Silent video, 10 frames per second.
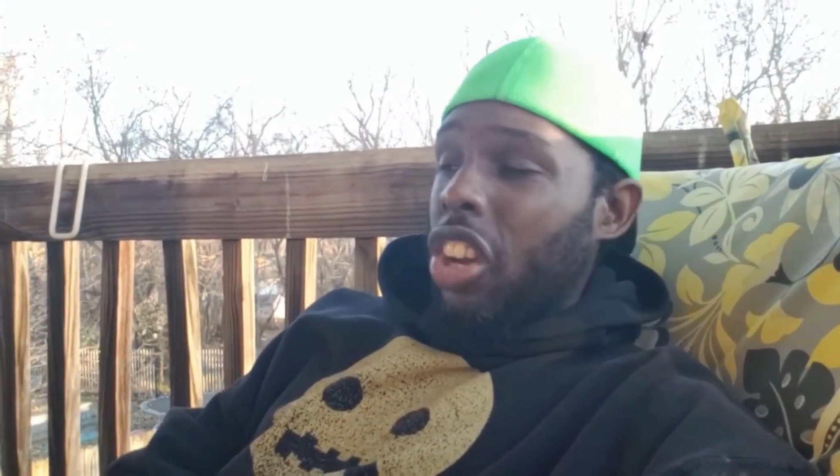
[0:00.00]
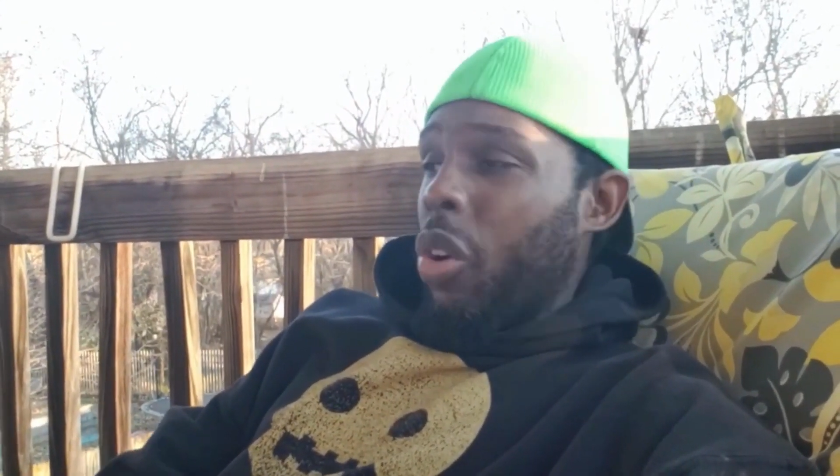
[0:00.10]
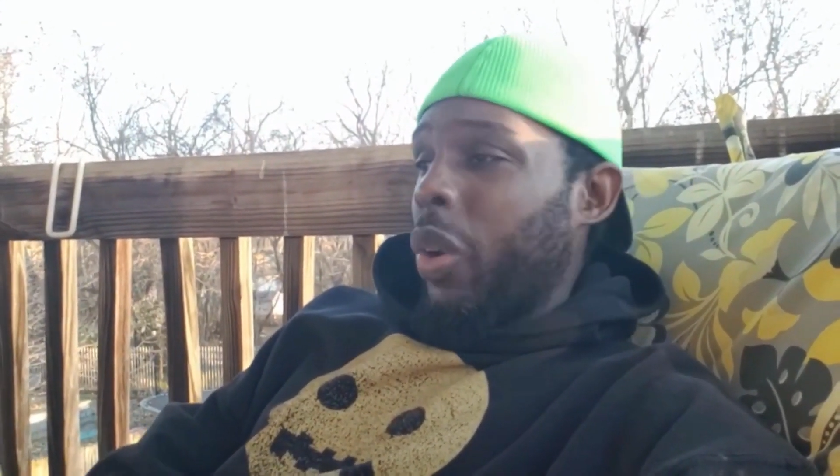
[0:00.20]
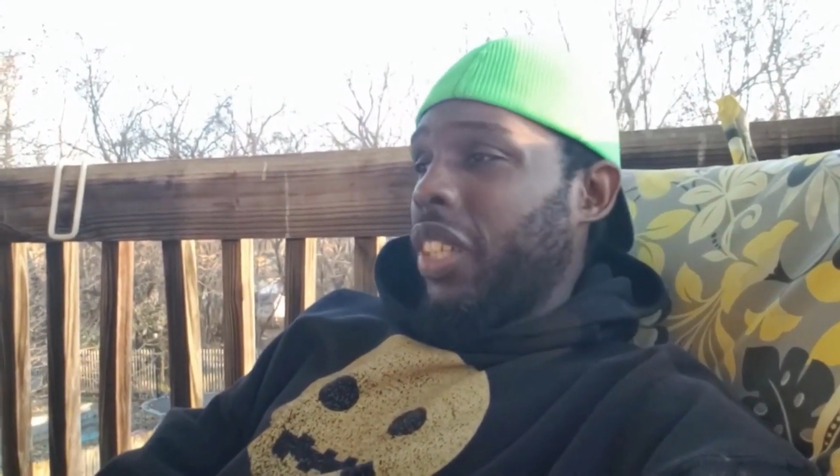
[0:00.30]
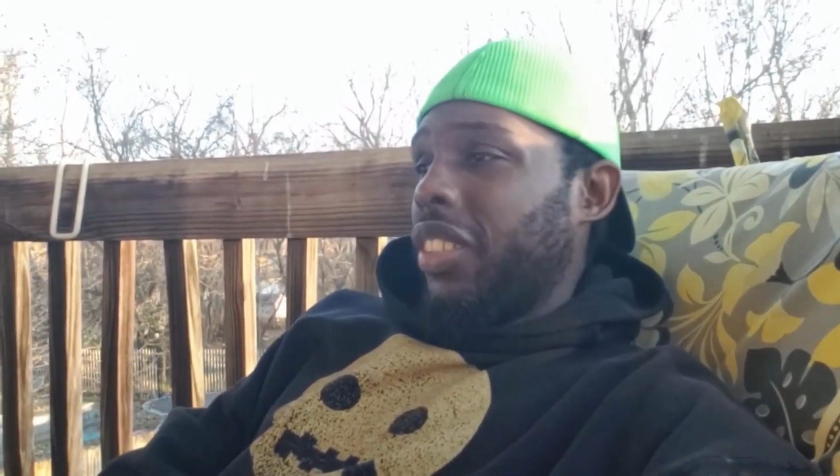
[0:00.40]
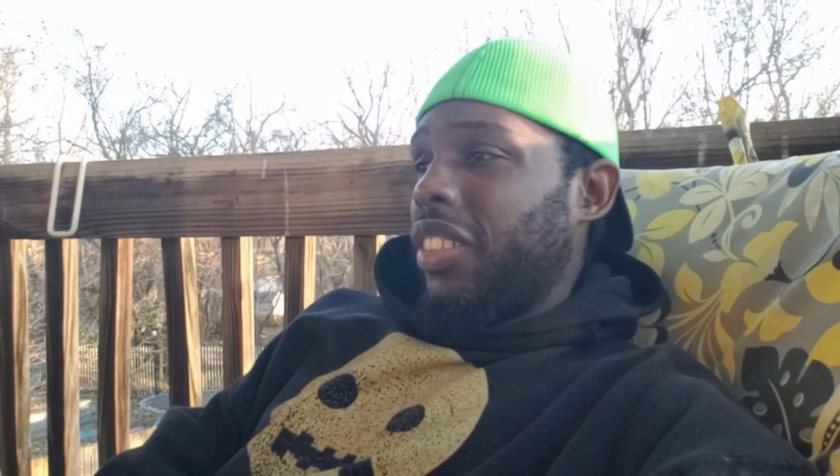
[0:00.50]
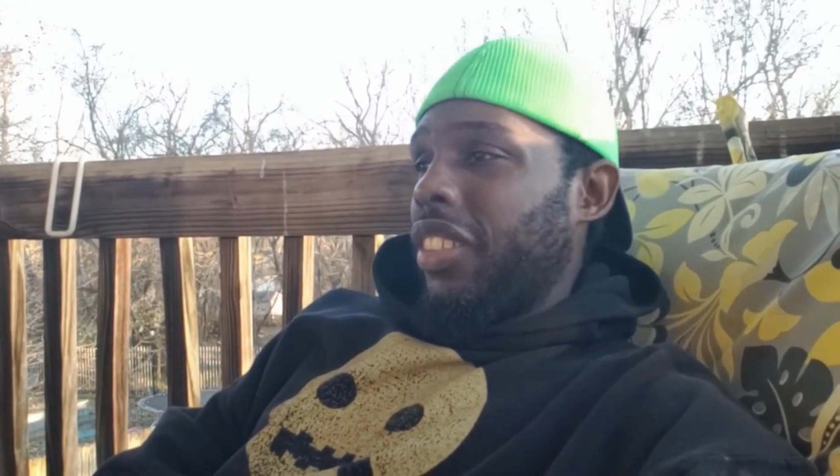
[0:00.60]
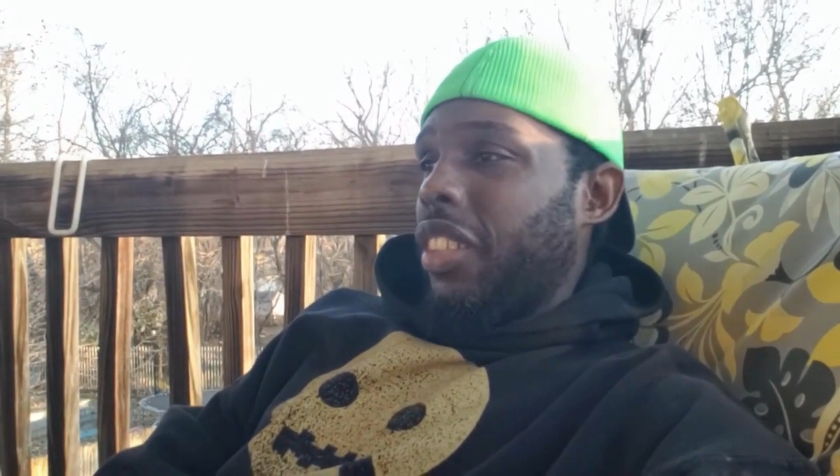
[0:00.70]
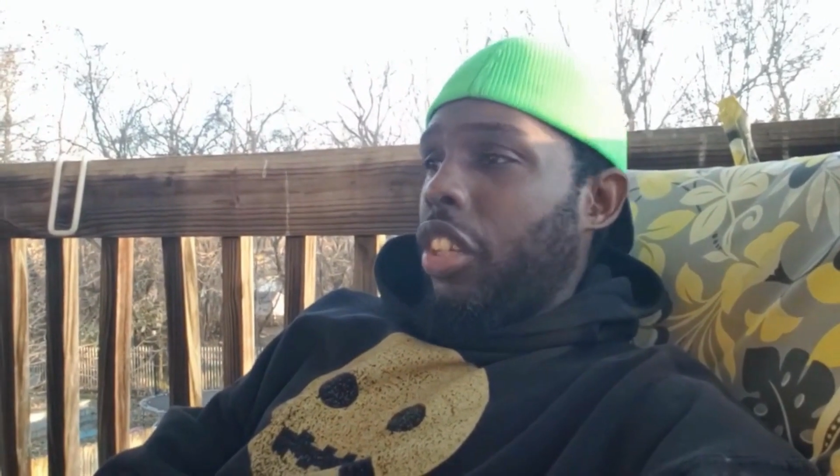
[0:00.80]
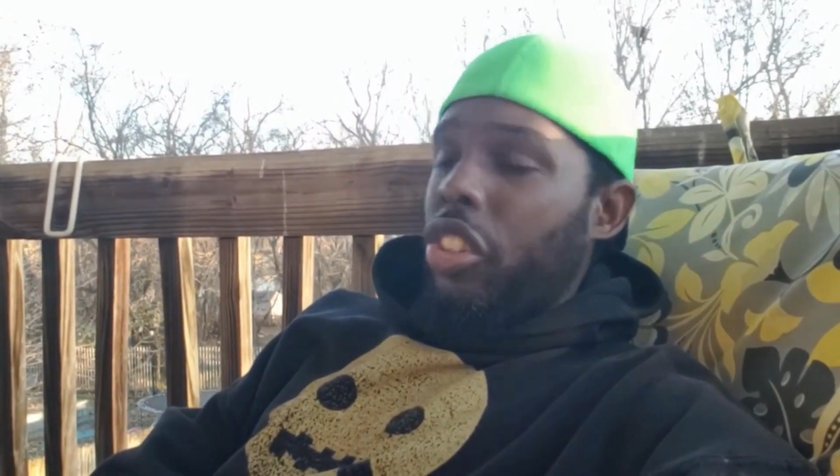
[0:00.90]
always,
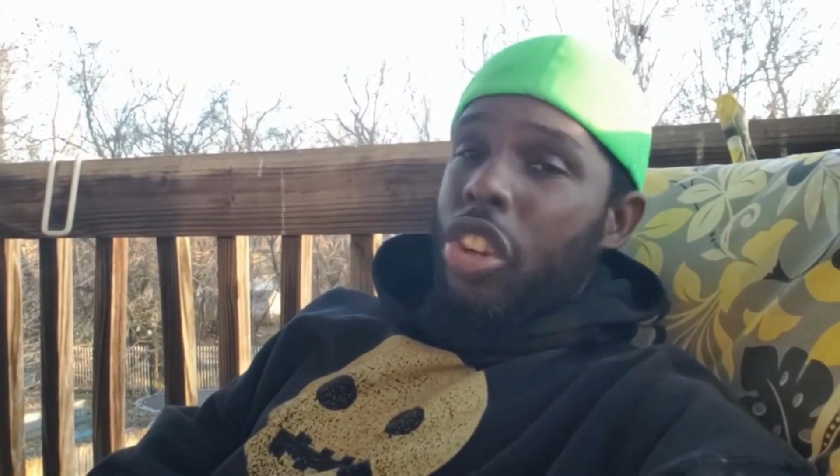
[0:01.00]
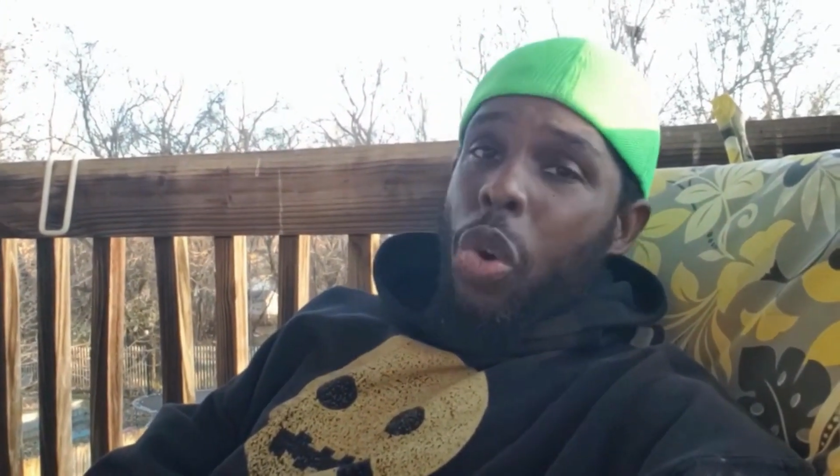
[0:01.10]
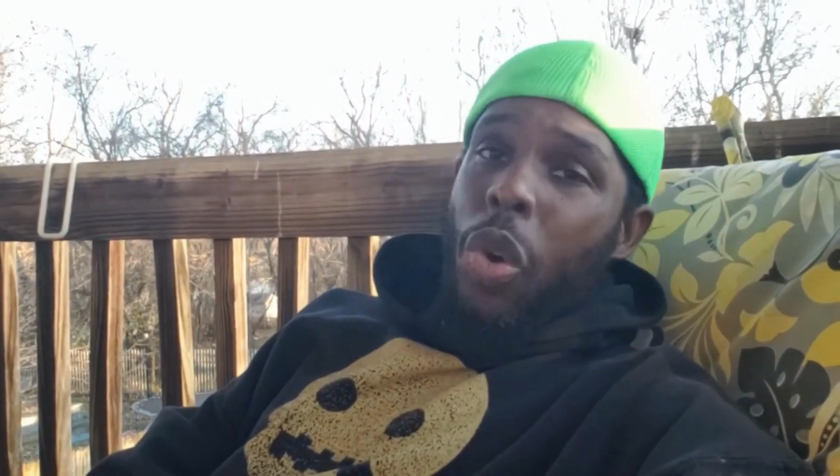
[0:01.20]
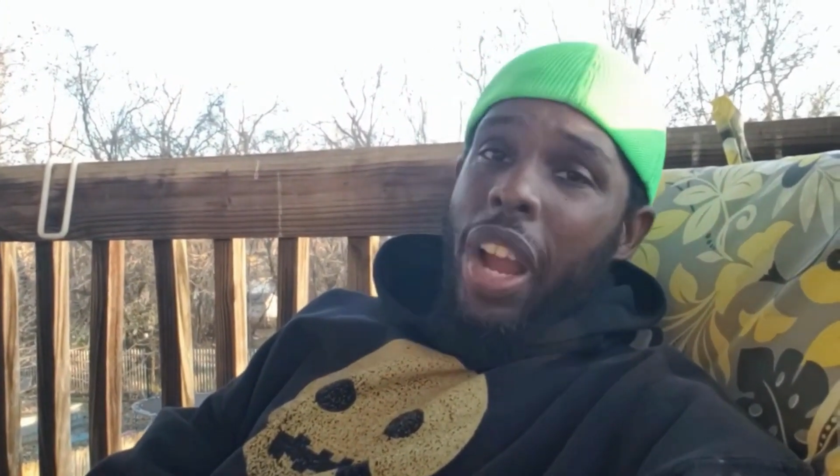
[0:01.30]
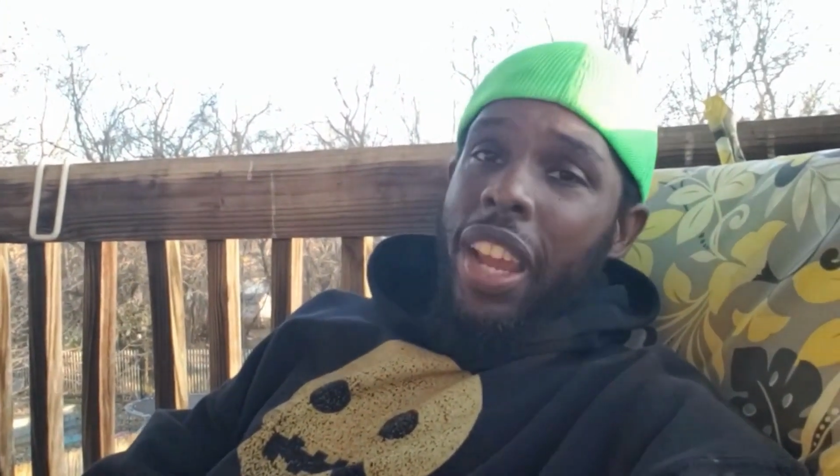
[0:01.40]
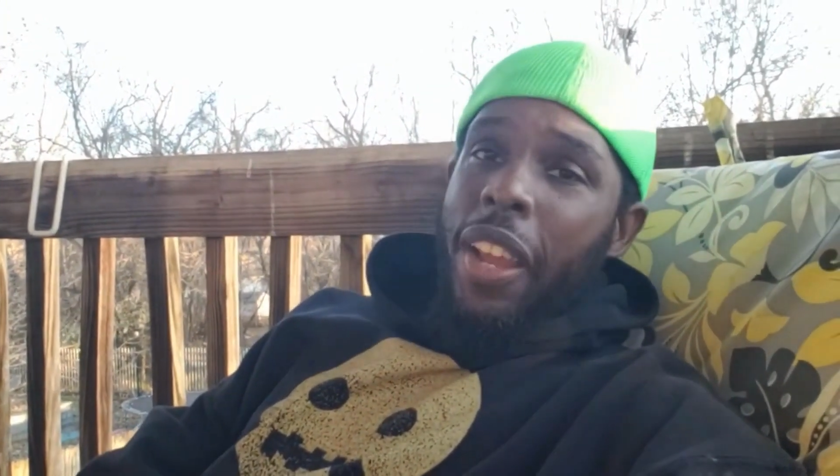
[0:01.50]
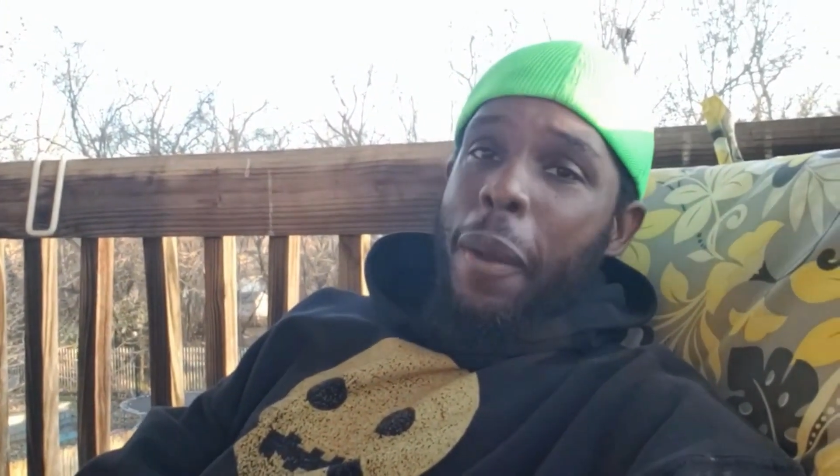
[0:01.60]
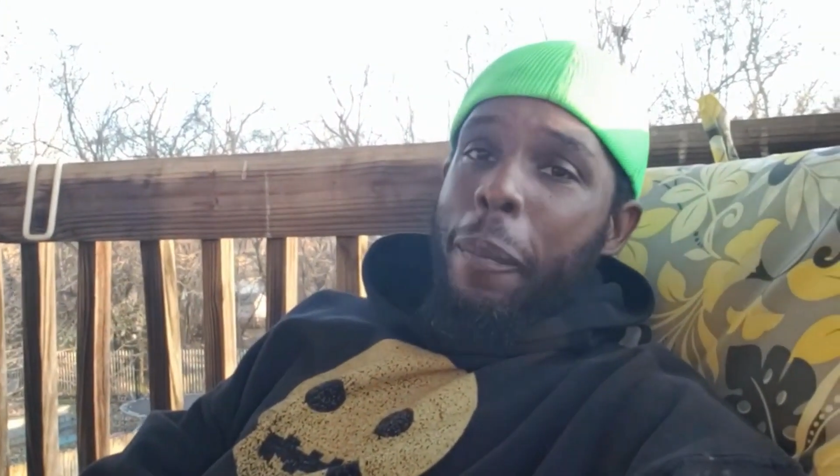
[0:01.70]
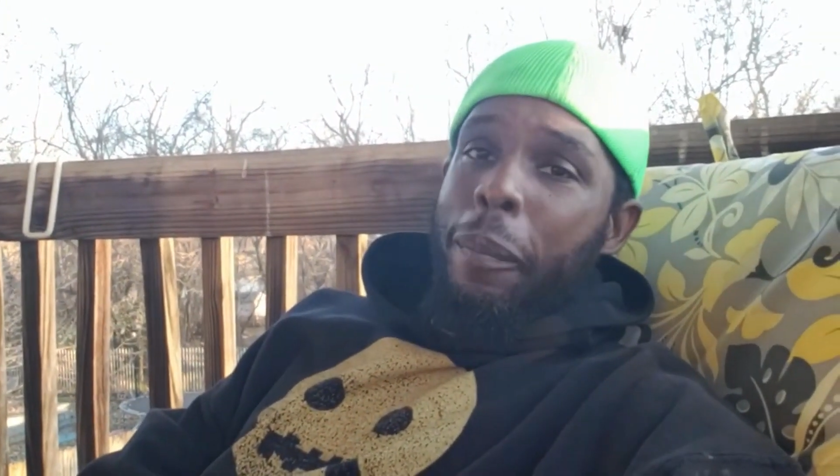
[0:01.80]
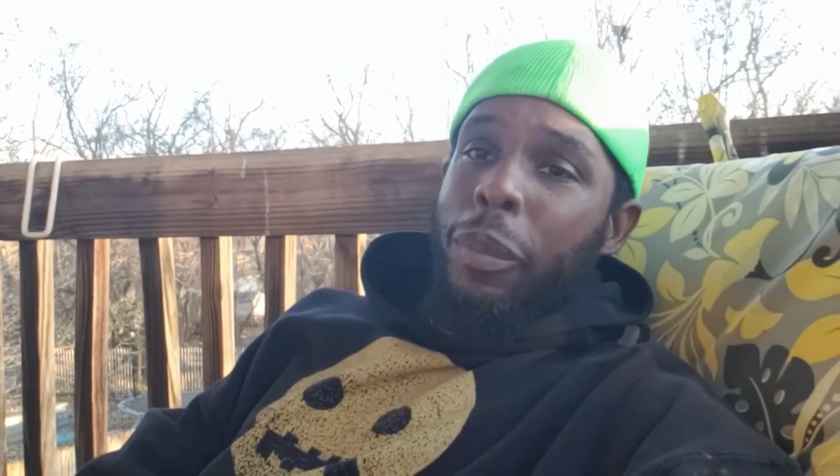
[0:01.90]
you know who I am.